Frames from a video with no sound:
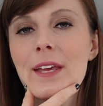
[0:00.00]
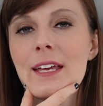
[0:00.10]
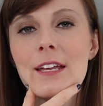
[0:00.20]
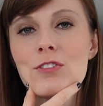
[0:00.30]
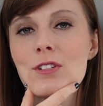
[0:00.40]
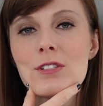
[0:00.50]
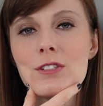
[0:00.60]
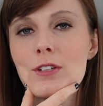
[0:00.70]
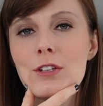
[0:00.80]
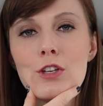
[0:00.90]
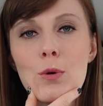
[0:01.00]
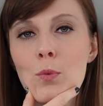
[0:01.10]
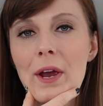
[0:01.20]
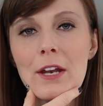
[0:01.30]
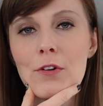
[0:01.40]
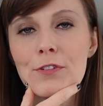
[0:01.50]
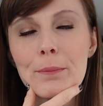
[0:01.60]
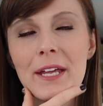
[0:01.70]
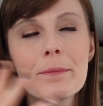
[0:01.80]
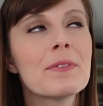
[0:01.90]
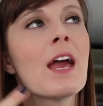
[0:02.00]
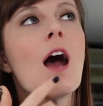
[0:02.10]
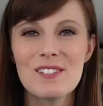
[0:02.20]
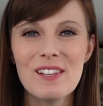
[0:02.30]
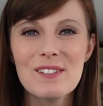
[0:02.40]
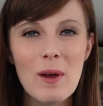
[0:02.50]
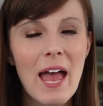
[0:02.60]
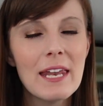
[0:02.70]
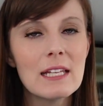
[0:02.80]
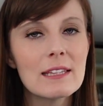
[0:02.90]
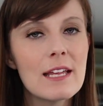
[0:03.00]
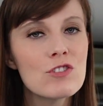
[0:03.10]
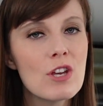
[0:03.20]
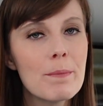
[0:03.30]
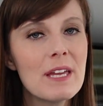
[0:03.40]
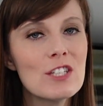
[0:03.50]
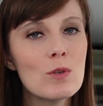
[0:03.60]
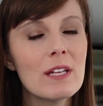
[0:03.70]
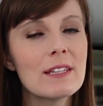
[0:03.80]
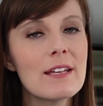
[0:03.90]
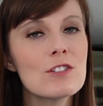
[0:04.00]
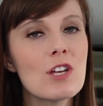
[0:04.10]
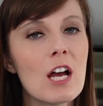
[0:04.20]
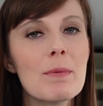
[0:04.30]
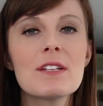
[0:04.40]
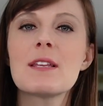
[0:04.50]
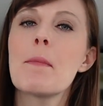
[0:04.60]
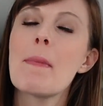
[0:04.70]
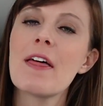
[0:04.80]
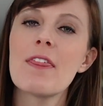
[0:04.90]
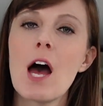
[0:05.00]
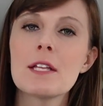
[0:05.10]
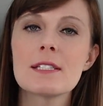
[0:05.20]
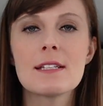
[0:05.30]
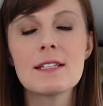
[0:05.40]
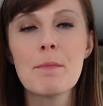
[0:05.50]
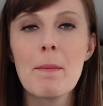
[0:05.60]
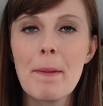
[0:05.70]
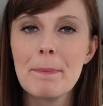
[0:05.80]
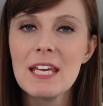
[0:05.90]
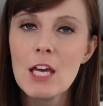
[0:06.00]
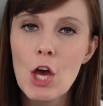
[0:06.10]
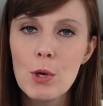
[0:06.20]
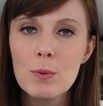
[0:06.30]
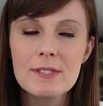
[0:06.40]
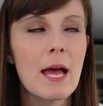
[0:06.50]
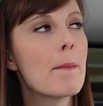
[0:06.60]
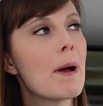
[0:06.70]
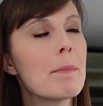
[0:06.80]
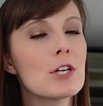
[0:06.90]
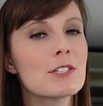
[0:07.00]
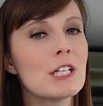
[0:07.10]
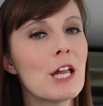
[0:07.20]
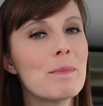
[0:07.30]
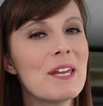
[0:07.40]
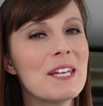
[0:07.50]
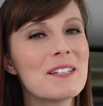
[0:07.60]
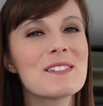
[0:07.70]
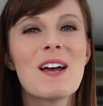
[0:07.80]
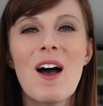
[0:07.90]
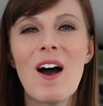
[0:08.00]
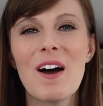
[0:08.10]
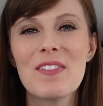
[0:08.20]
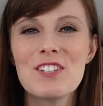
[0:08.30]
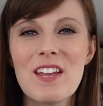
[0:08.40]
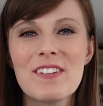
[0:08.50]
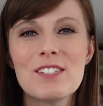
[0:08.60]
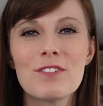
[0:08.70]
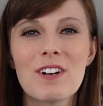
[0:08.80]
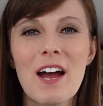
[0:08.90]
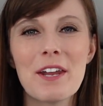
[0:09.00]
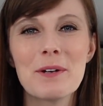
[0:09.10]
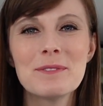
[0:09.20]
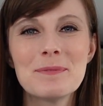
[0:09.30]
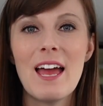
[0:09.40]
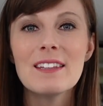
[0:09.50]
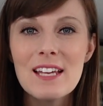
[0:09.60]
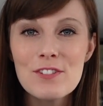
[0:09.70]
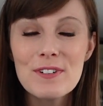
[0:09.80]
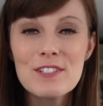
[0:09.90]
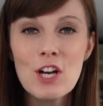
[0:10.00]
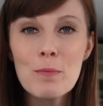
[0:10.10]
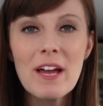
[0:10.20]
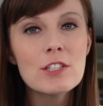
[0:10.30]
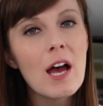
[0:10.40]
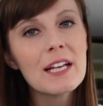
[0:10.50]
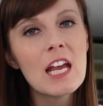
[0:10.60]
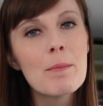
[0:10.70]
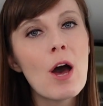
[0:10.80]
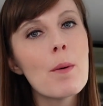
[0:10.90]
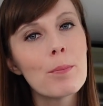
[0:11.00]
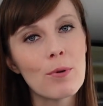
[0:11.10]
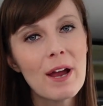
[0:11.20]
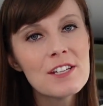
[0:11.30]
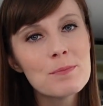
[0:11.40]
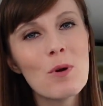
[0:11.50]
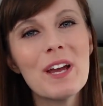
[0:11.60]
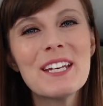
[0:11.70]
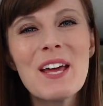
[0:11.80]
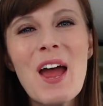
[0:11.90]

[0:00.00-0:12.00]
It's just no bueno for me. So let's go ahead, let's jump into it. Let's talk about some of my thoughts, some of my POs, my personal opinions on the Chevy Silverado. And let's first start by talking about price point.